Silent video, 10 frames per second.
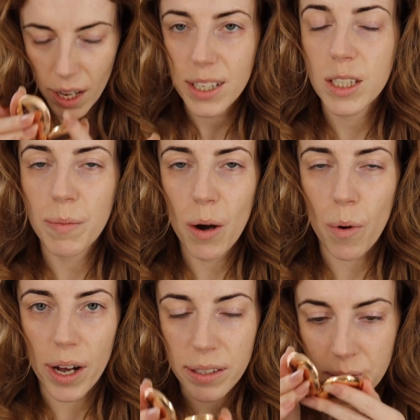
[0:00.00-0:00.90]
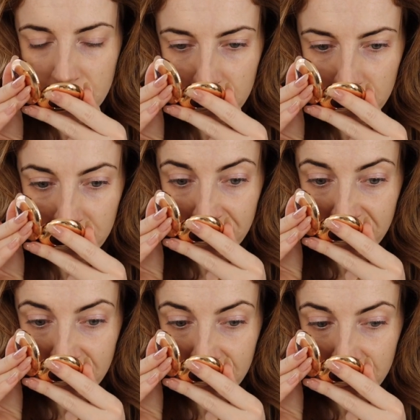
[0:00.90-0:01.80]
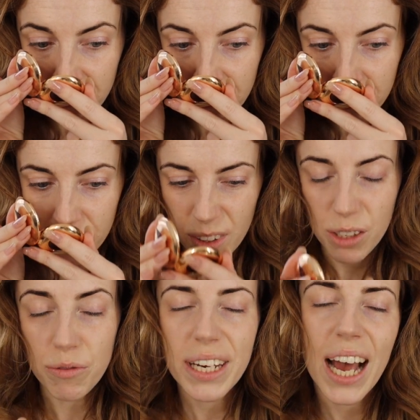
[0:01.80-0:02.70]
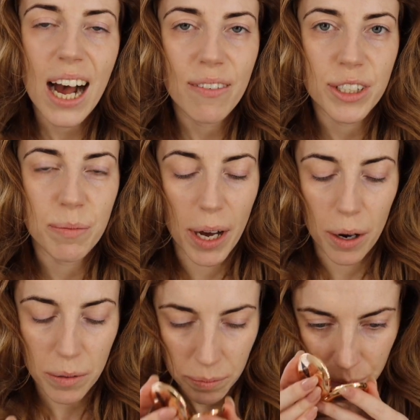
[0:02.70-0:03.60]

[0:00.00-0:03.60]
And smell-wise, doesn't really have a smell.